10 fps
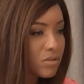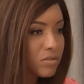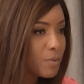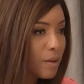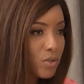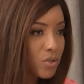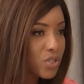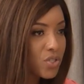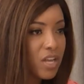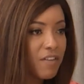sperm
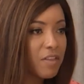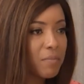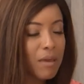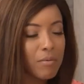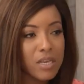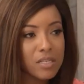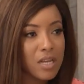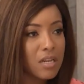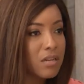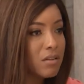donors, have their babies,
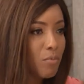and then they